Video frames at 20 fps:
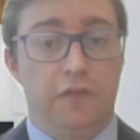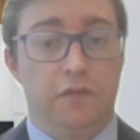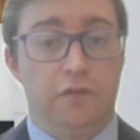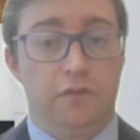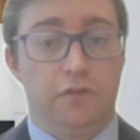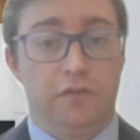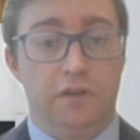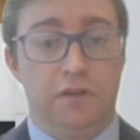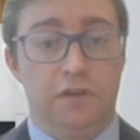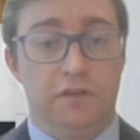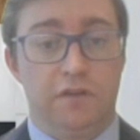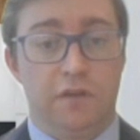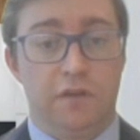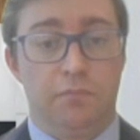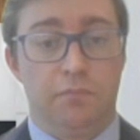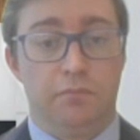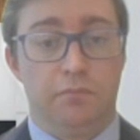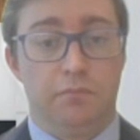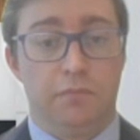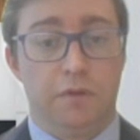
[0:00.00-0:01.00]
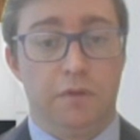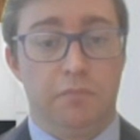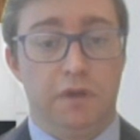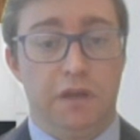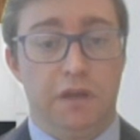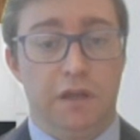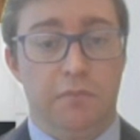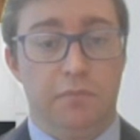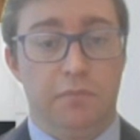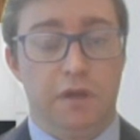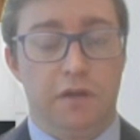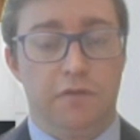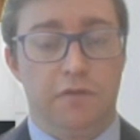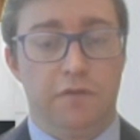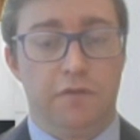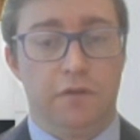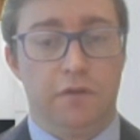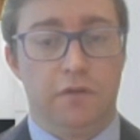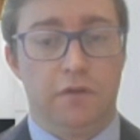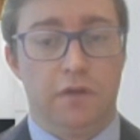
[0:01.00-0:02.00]
they should see some immediate
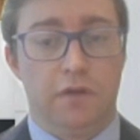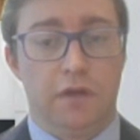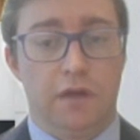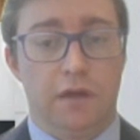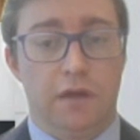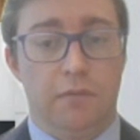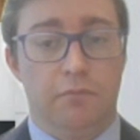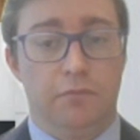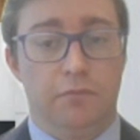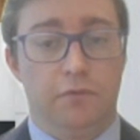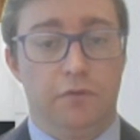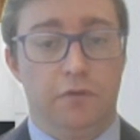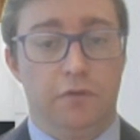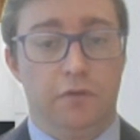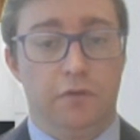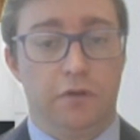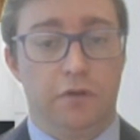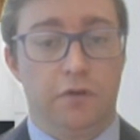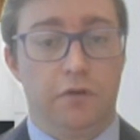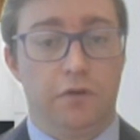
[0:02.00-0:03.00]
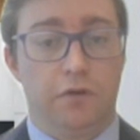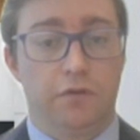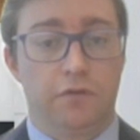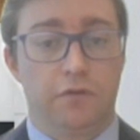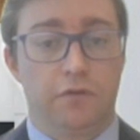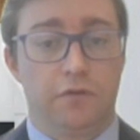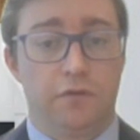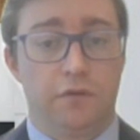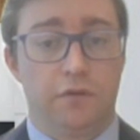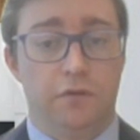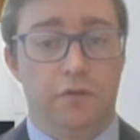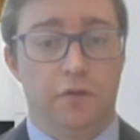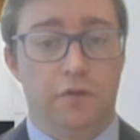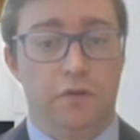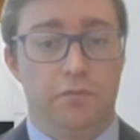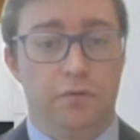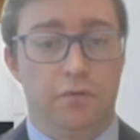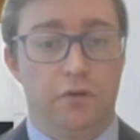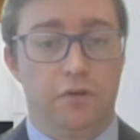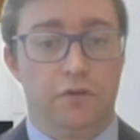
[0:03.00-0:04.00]
benefit to the cost
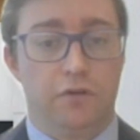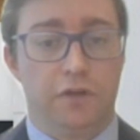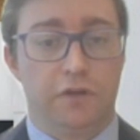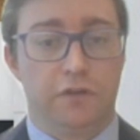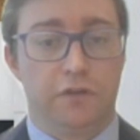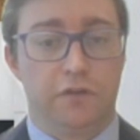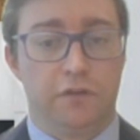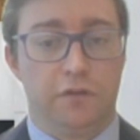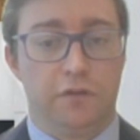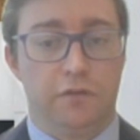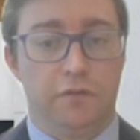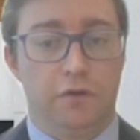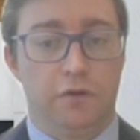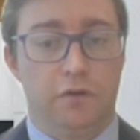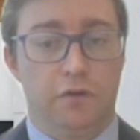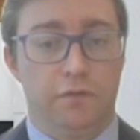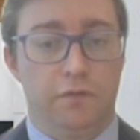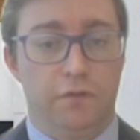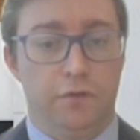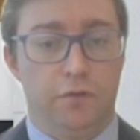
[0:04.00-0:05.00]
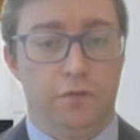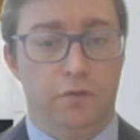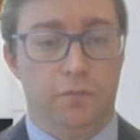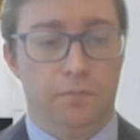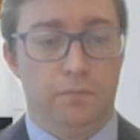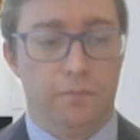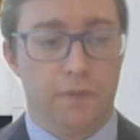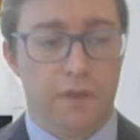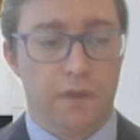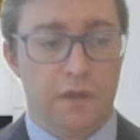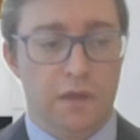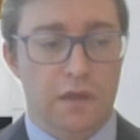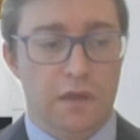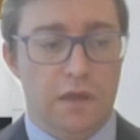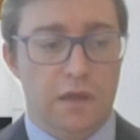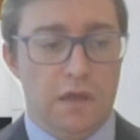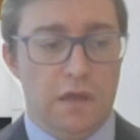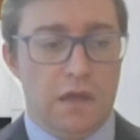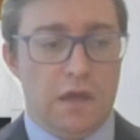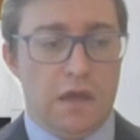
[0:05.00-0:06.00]
of those projects that involve fuel.
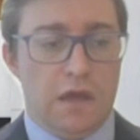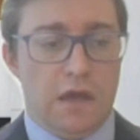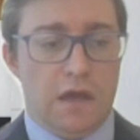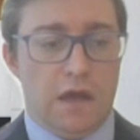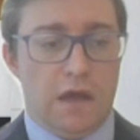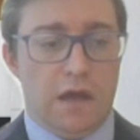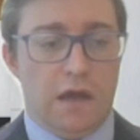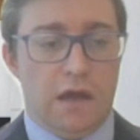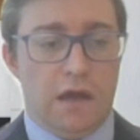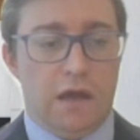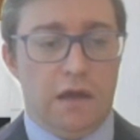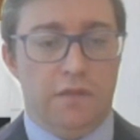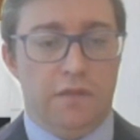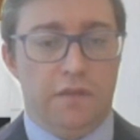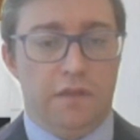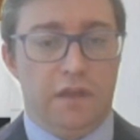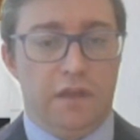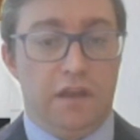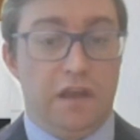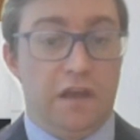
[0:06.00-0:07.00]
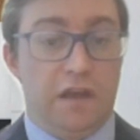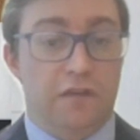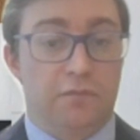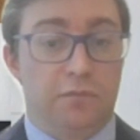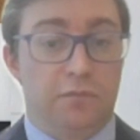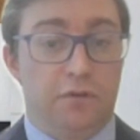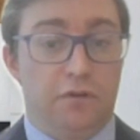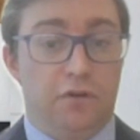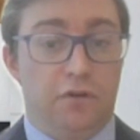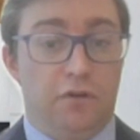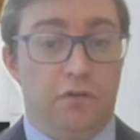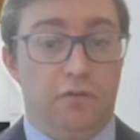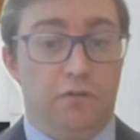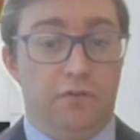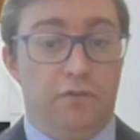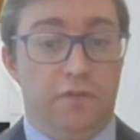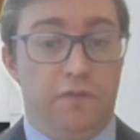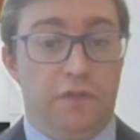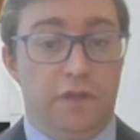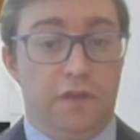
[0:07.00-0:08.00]
The announcement
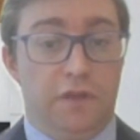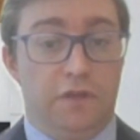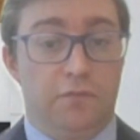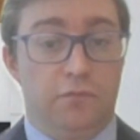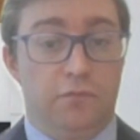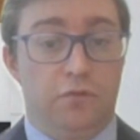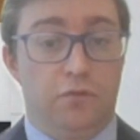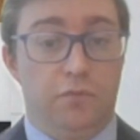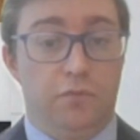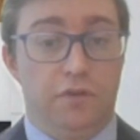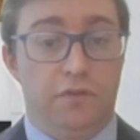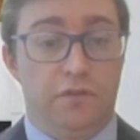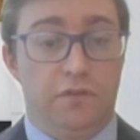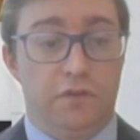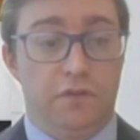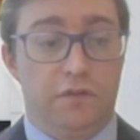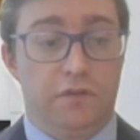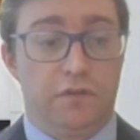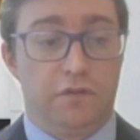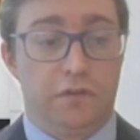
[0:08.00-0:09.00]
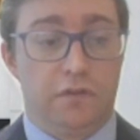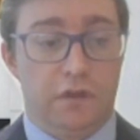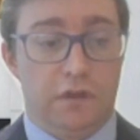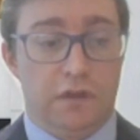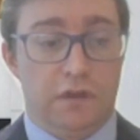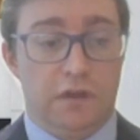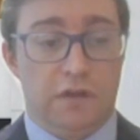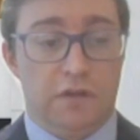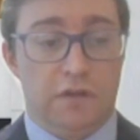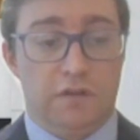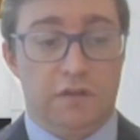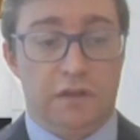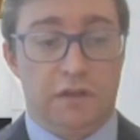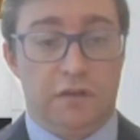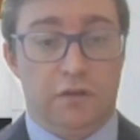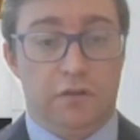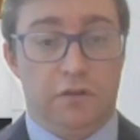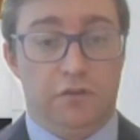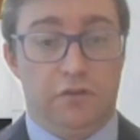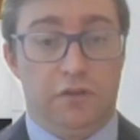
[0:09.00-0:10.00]
of the Small Business
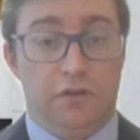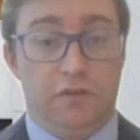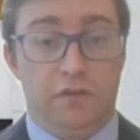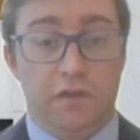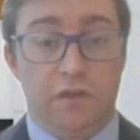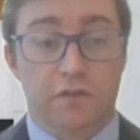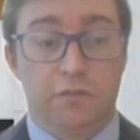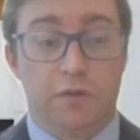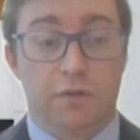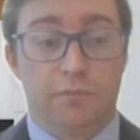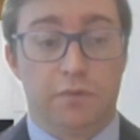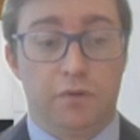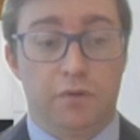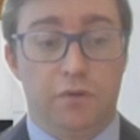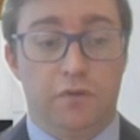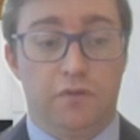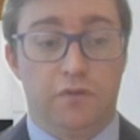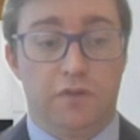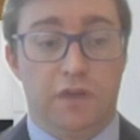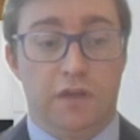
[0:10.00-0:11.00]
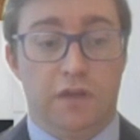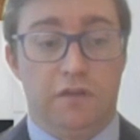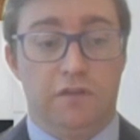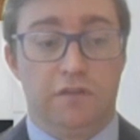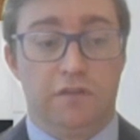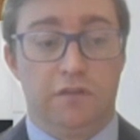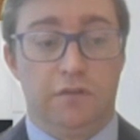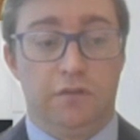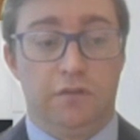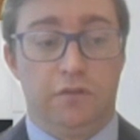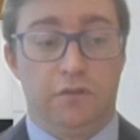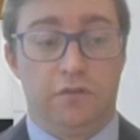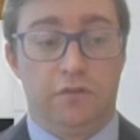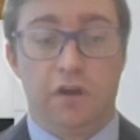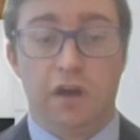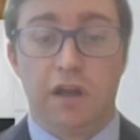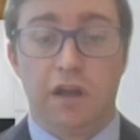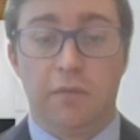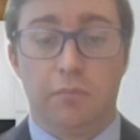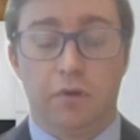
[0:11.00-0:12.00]
Technology Investment Boost and
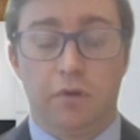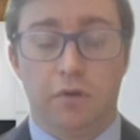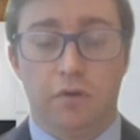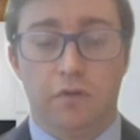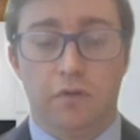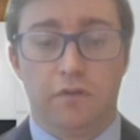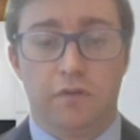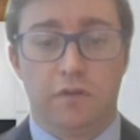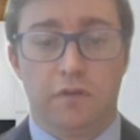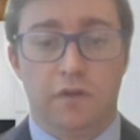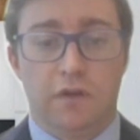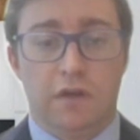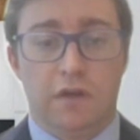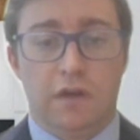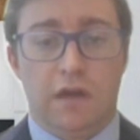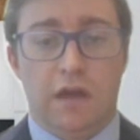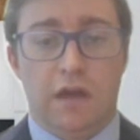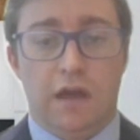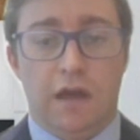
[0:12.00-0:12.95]
Skills and Training Boost